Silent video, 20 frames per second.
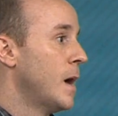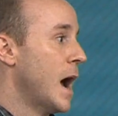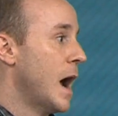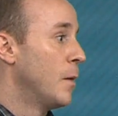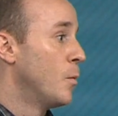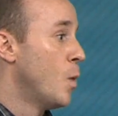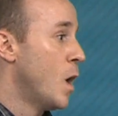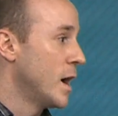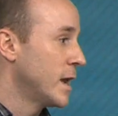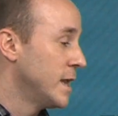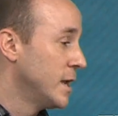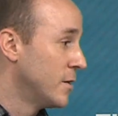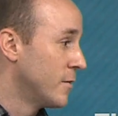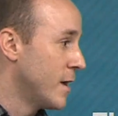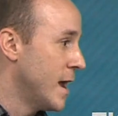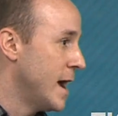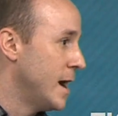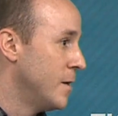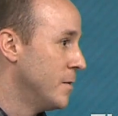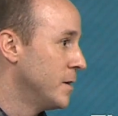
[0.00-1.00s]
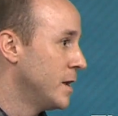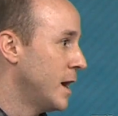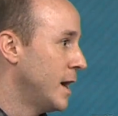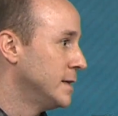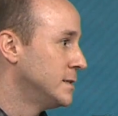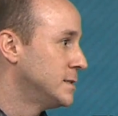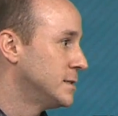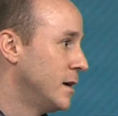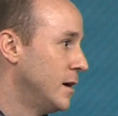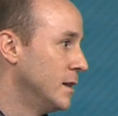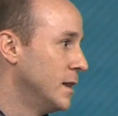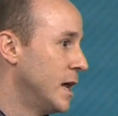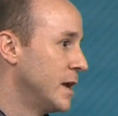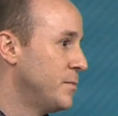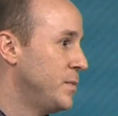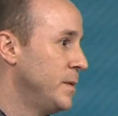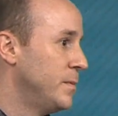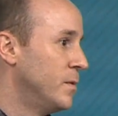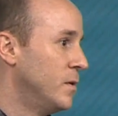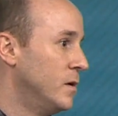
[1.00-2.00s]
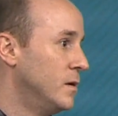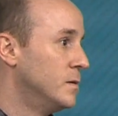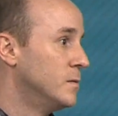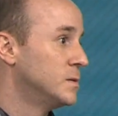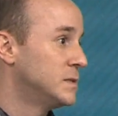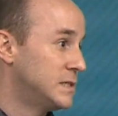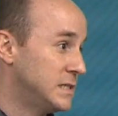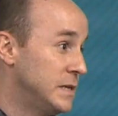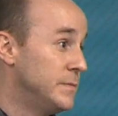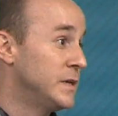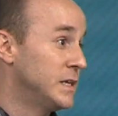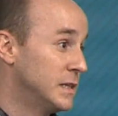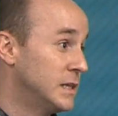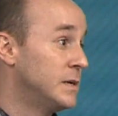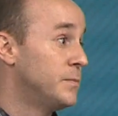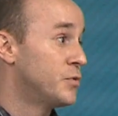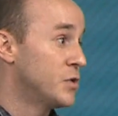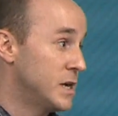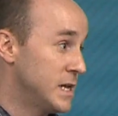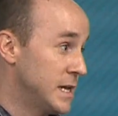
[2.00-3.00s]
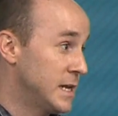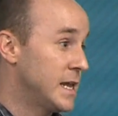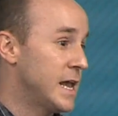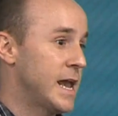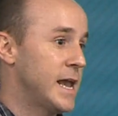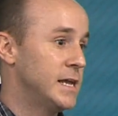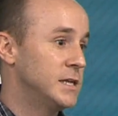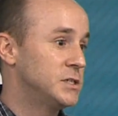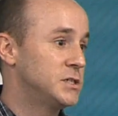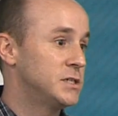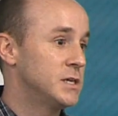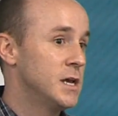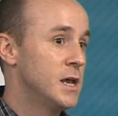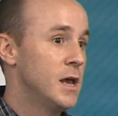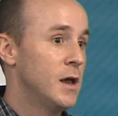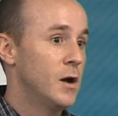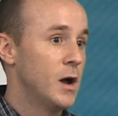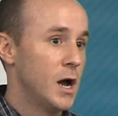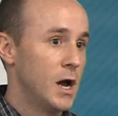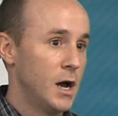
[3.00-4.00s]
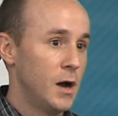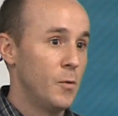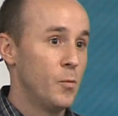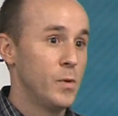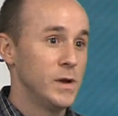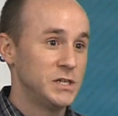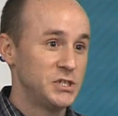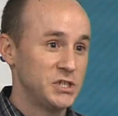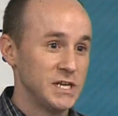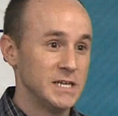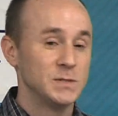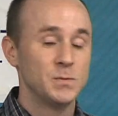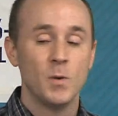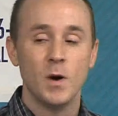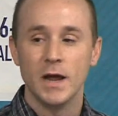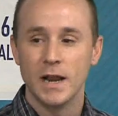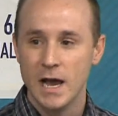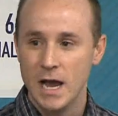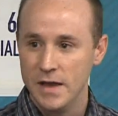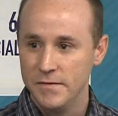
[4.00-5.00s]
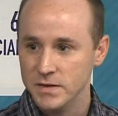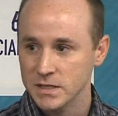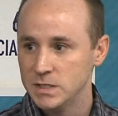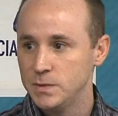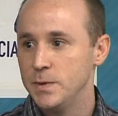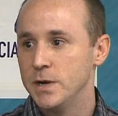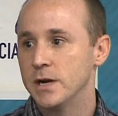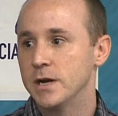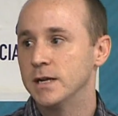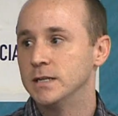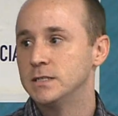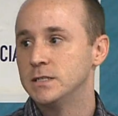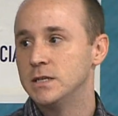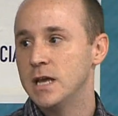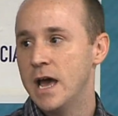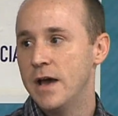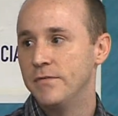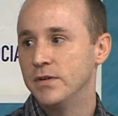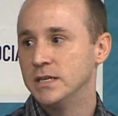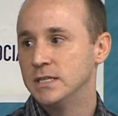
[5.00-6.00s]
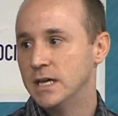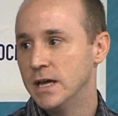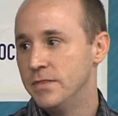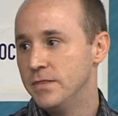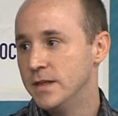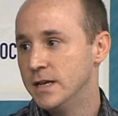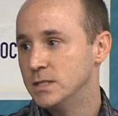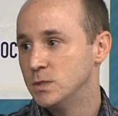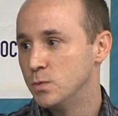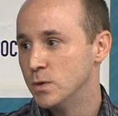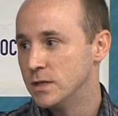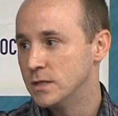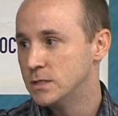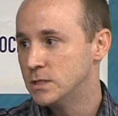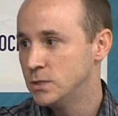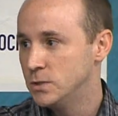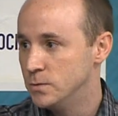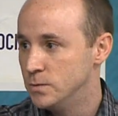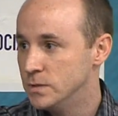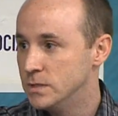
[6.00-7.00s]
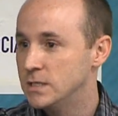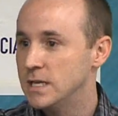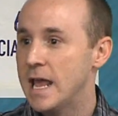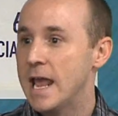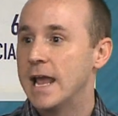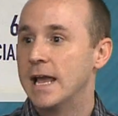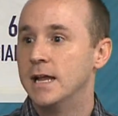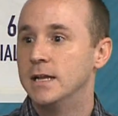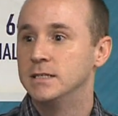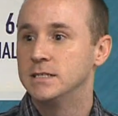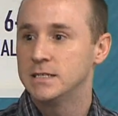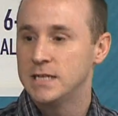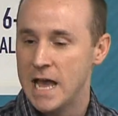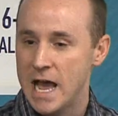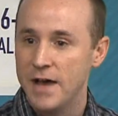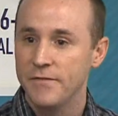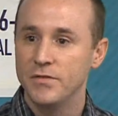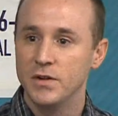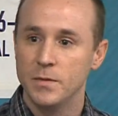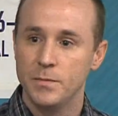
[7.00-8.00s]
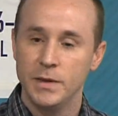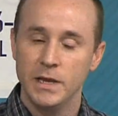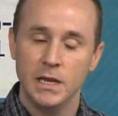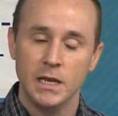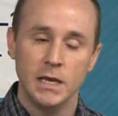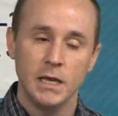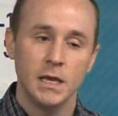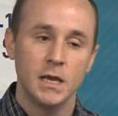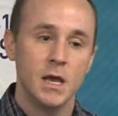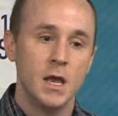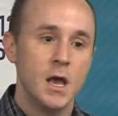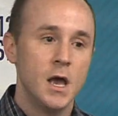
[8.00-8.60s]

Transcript: Walking around, I saw a lot of people seemingly pretty engaged, which is what I've experienced having done this with students and staff in a PD.